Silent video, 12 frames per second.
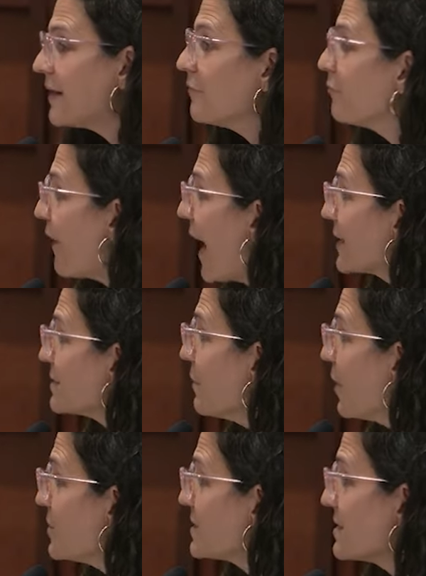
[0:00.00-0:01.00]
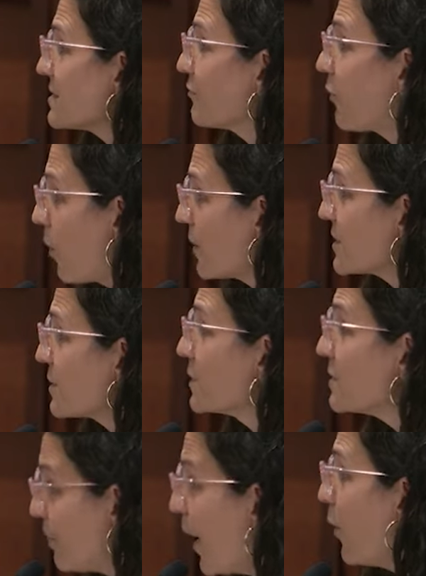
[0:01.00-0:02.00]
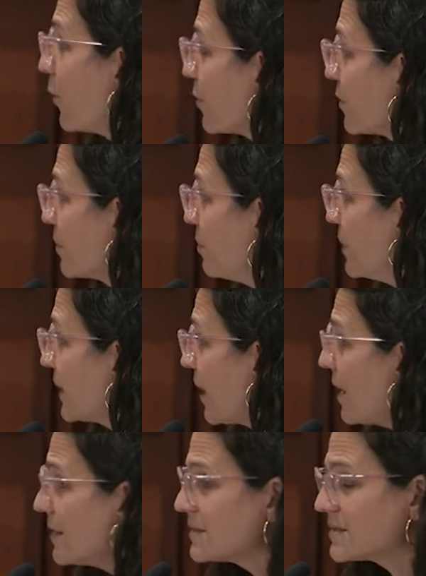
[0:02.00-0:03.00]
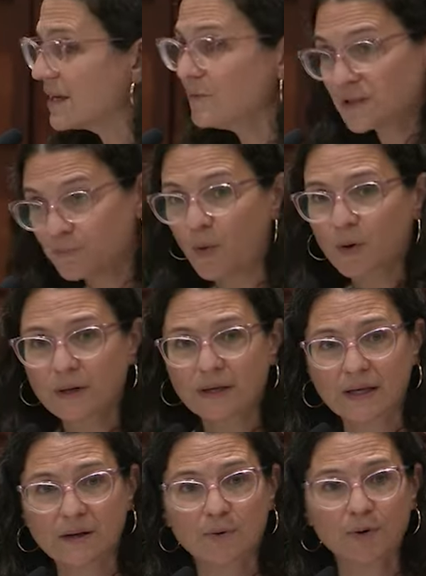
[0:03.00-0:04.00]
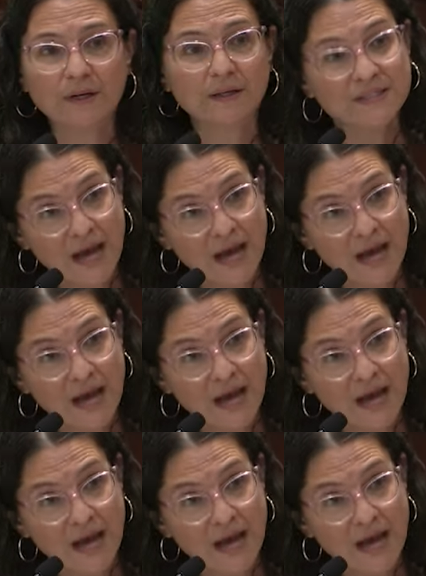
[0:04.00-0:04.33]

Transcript: And in fact, Moses, of course, was both, because he was born a Hebrew and